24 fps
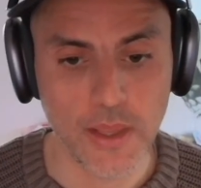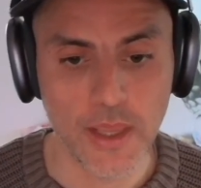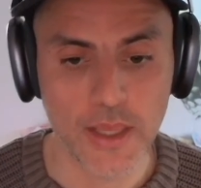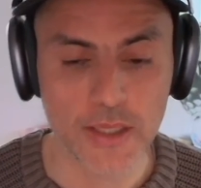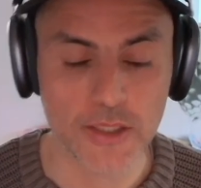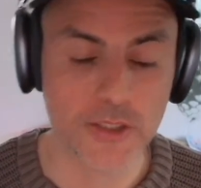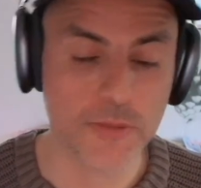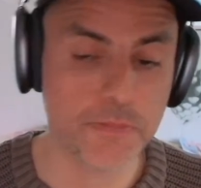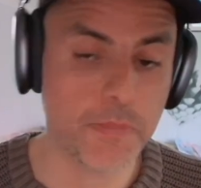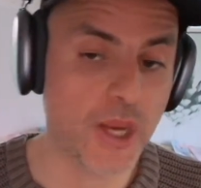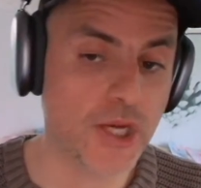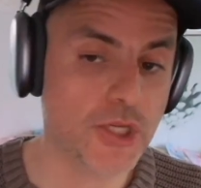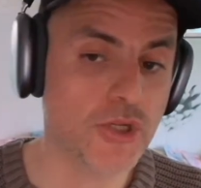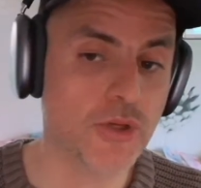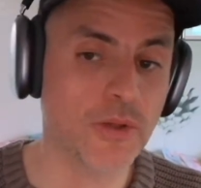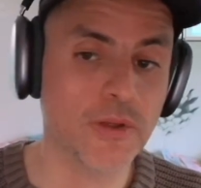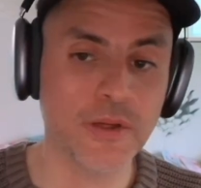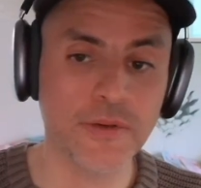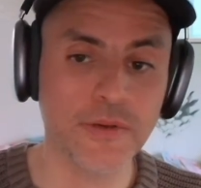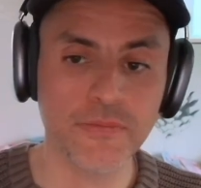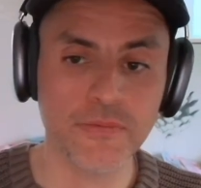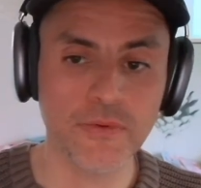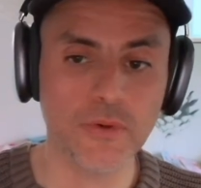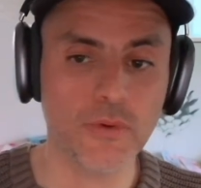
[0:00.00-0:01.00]
especially
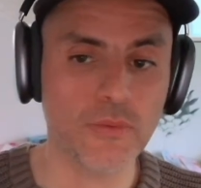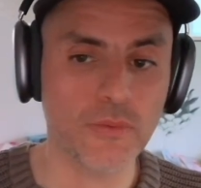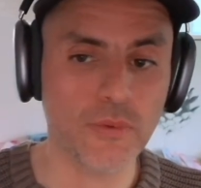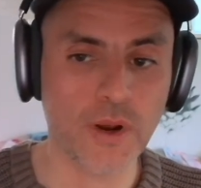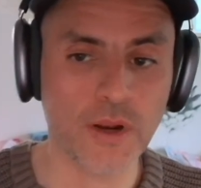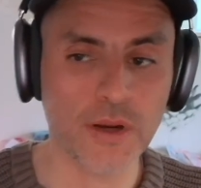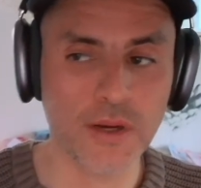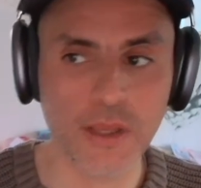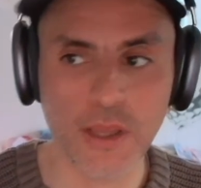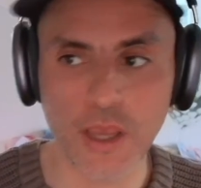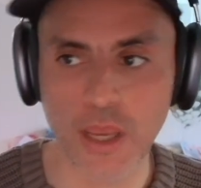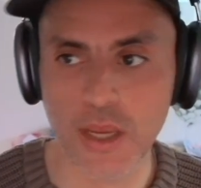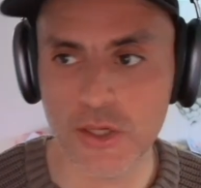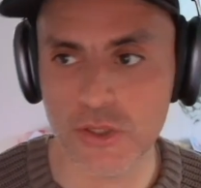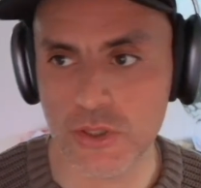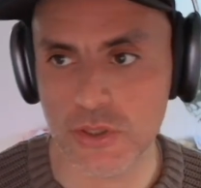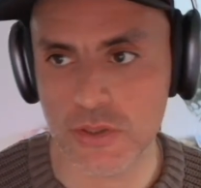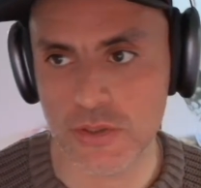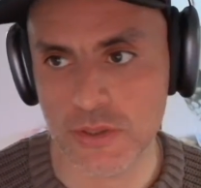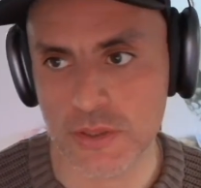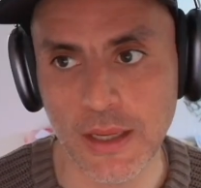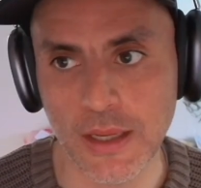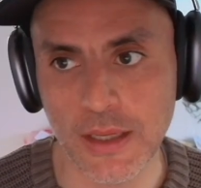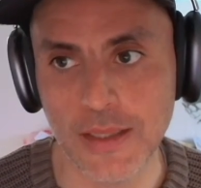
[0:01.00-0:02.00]
if you're running
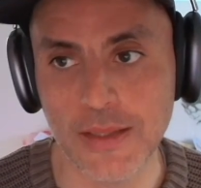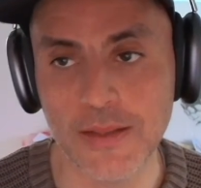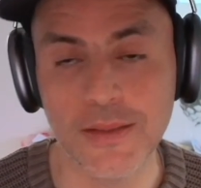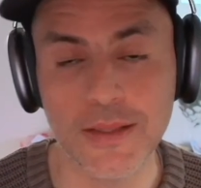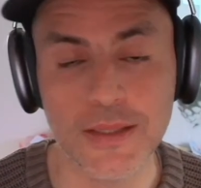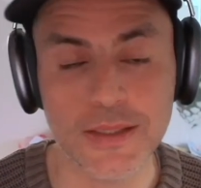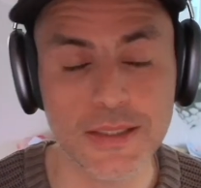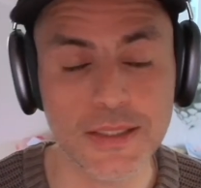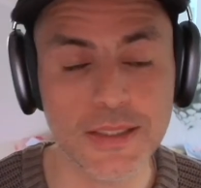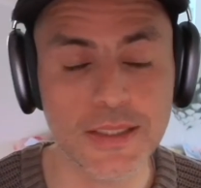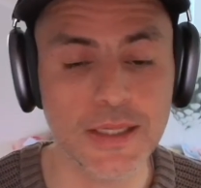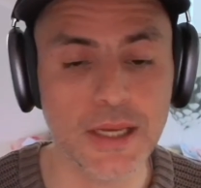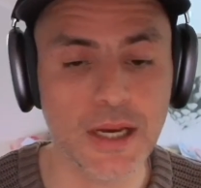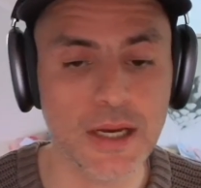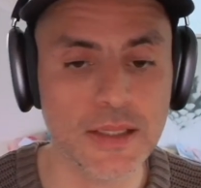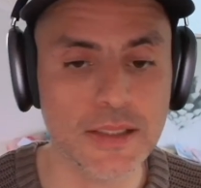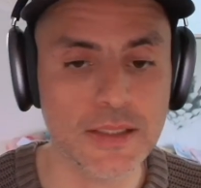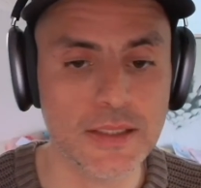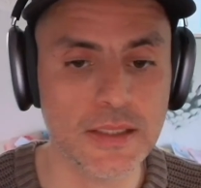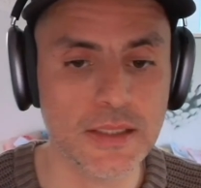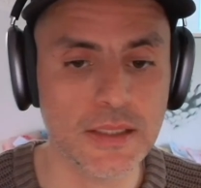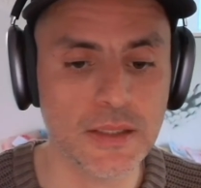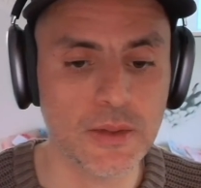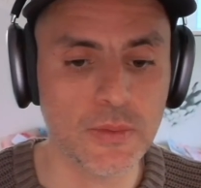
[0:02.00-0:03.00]
agents in the
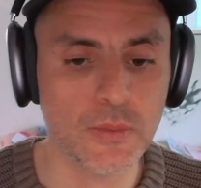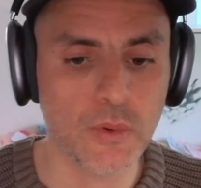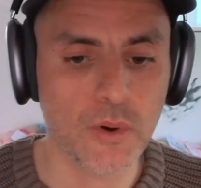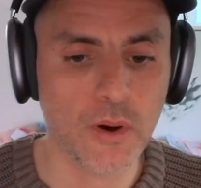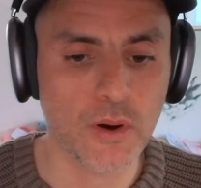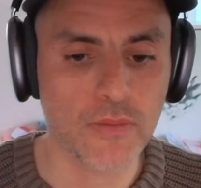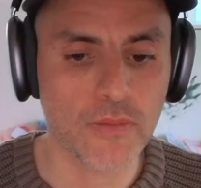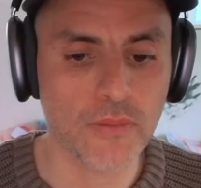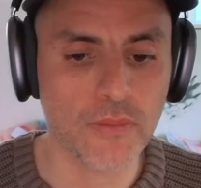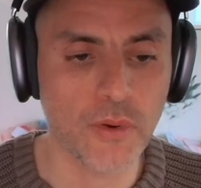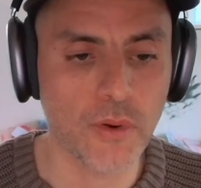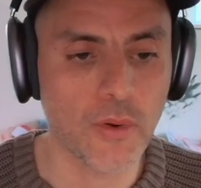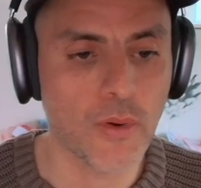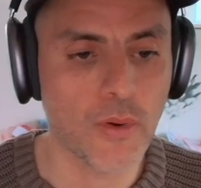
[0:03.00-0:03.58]
CI/CD workflow.